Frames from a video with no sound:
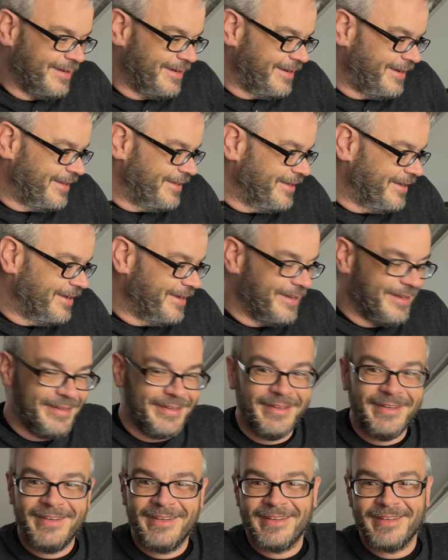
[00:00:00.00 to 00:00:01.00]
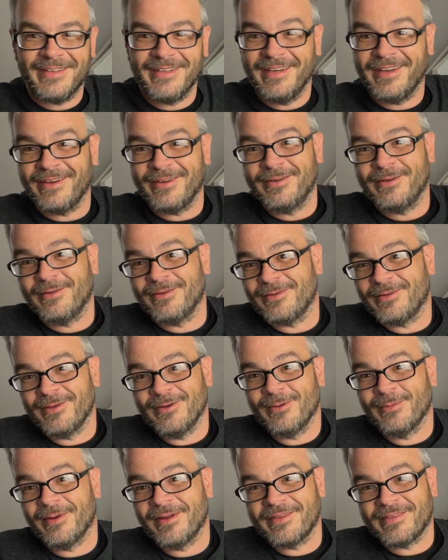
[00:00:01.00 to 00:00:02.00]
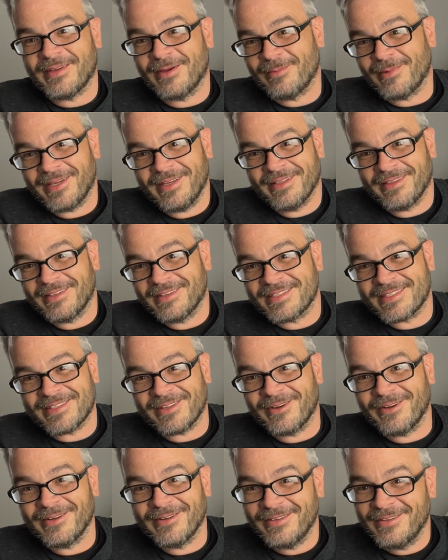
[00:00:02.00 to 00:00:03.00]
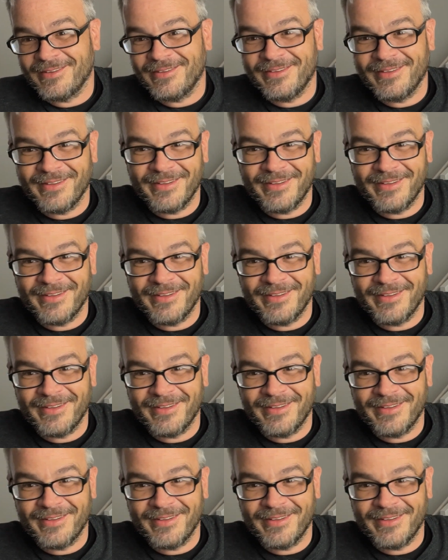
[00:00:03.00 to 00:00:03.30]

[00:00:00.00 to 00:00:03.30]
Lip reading: And then, yeah, you know, by the time I get this started,